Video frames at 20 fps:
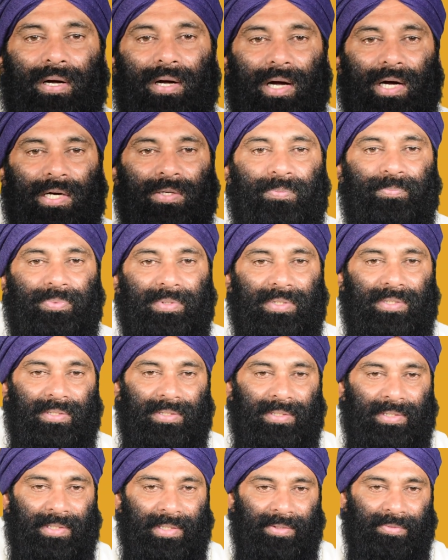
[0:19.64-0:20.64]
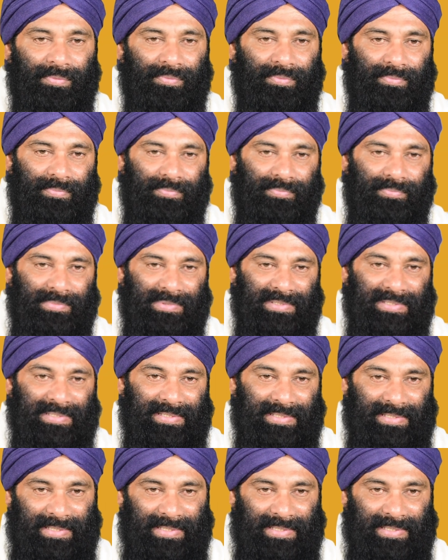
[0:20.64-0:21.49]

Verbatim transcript: Harper Lee